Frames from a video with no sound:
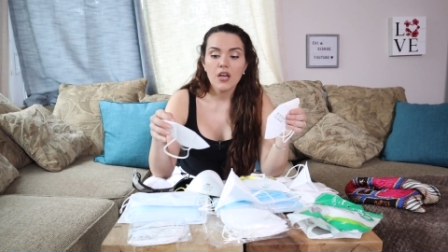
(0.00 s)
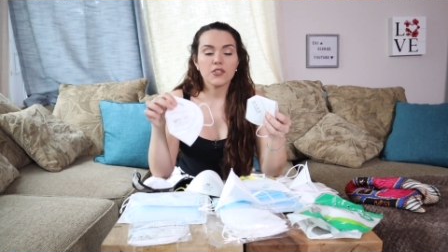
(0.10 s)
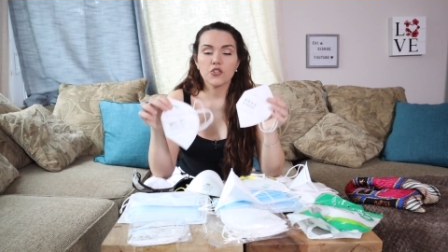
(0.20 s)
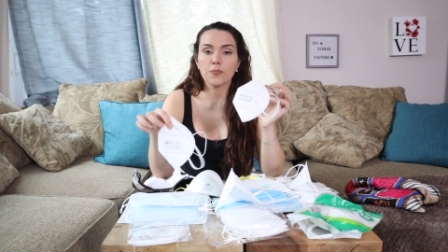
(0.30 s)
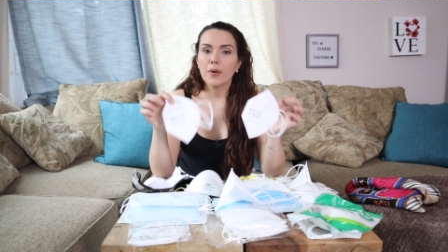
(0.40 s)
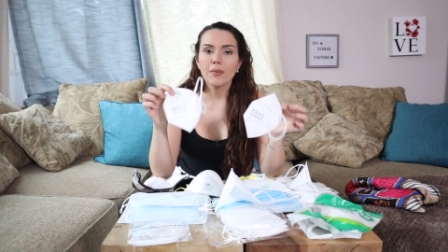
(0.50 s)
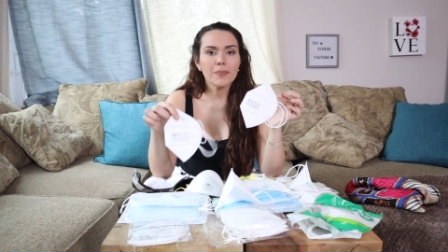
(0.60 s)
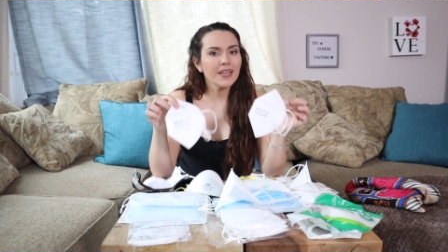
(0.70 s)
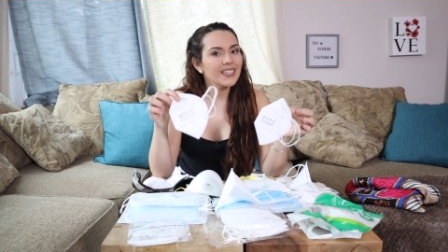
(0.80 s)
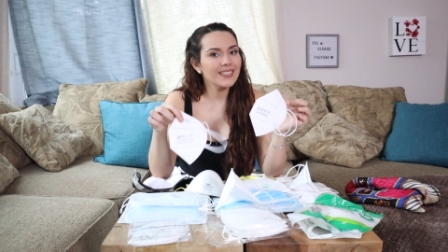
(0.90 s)
because you're
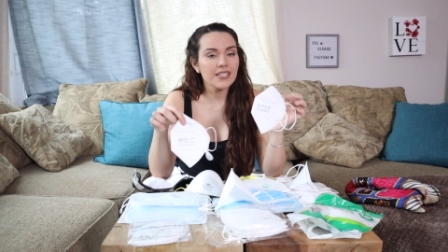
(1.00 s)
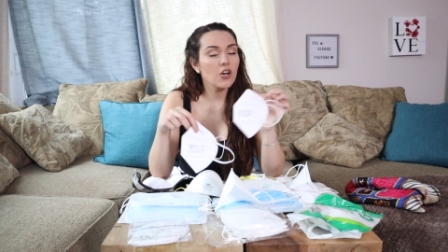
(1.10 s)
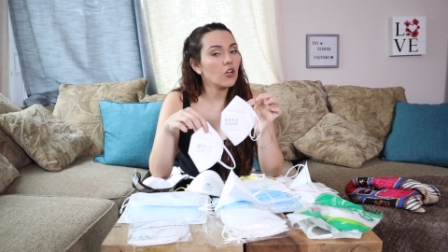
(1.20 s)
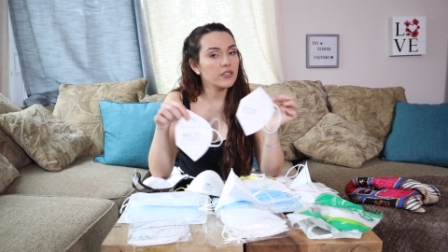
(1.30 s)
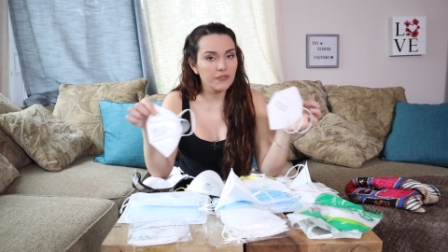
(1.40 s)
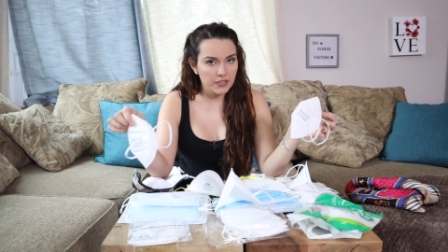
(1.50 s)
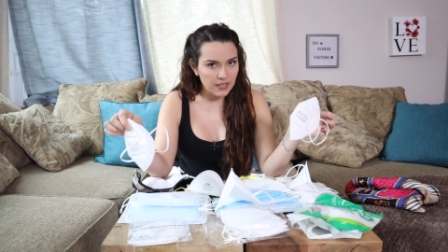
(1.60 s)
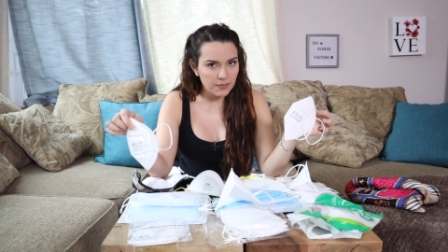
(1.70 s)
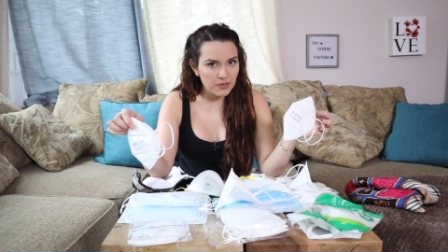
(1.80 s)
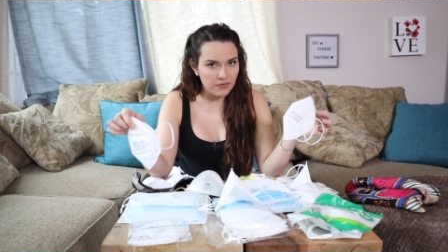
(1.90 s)
probably going to see all
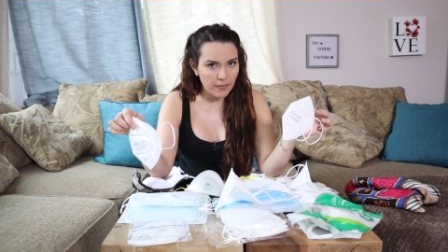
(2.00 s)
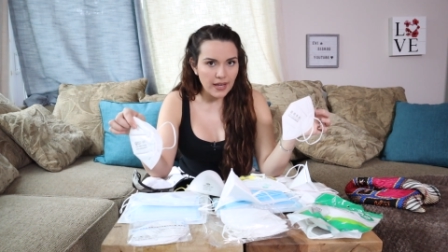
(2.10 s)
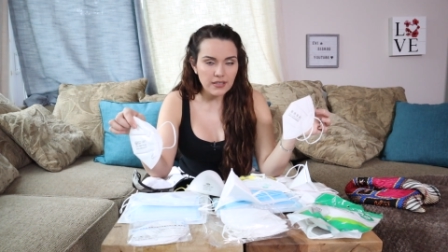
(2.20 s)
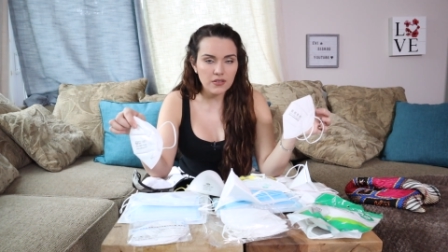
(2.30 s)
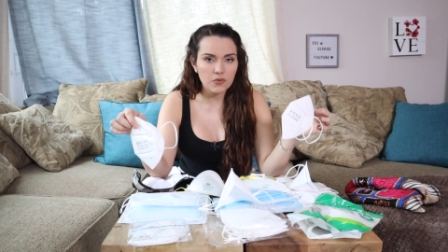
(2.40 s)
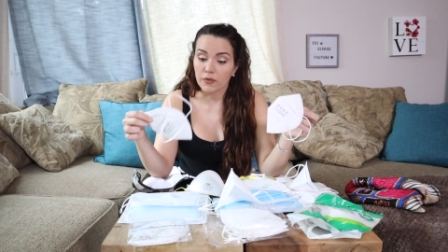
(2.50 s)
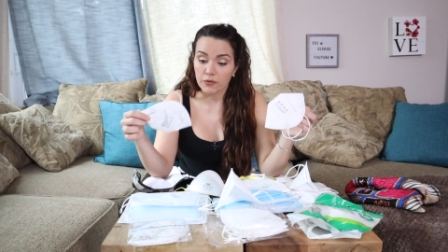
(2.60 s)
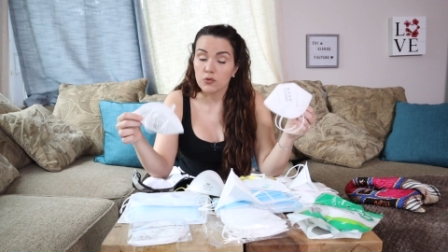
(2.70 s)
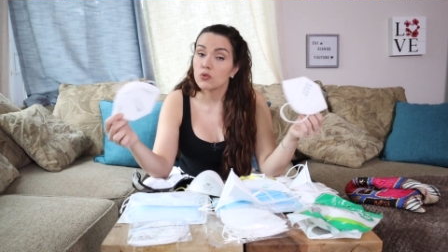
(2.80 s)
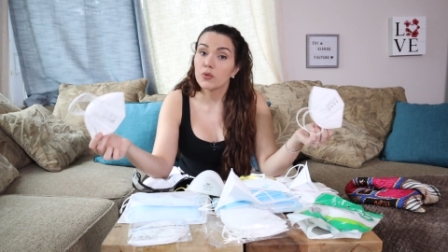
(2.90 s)
different types of masks if
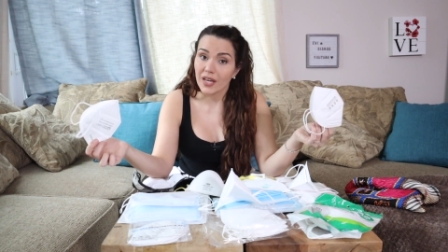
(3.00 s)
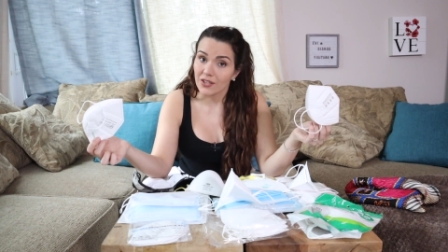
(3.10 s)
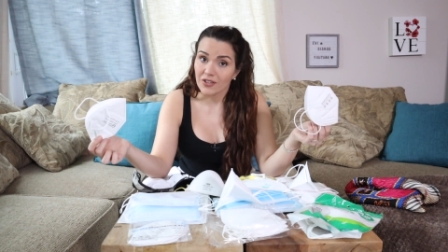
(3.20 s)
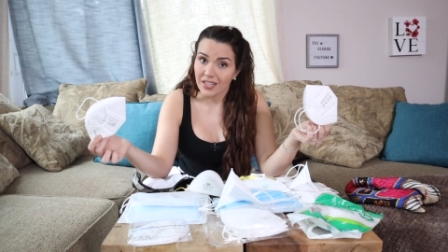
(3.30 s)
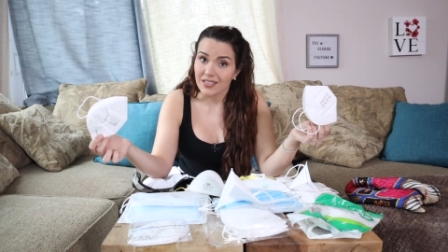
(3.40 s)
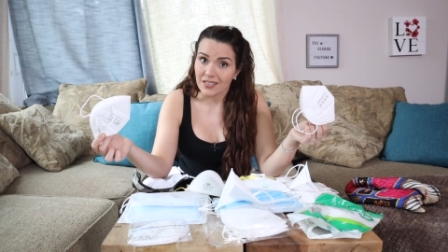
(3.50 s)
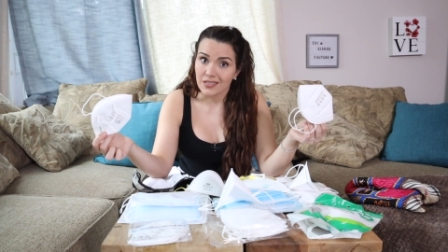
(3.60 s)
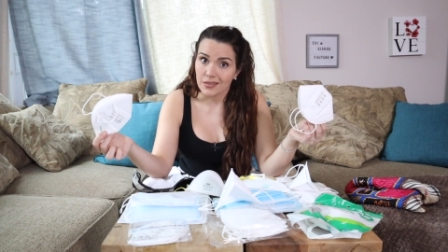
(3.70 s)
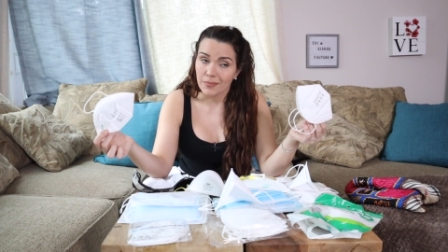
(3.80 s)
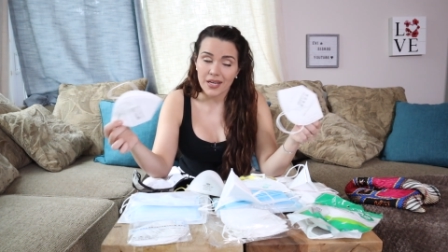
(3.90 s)
you do get your hands
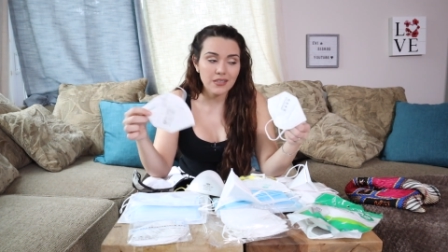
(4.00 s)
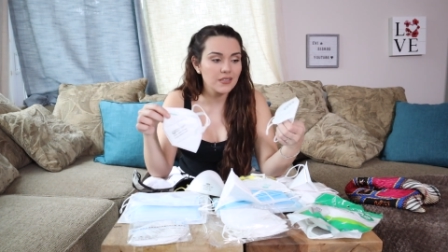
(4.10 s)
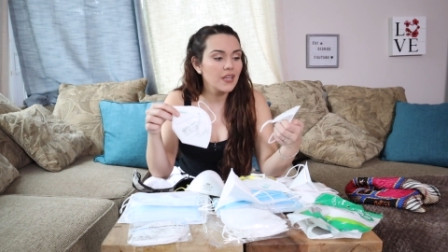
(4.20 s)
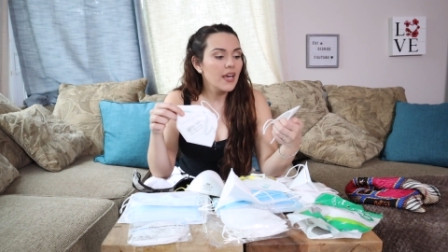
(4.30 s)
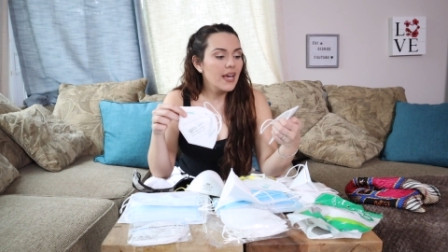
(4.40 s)
on some masks,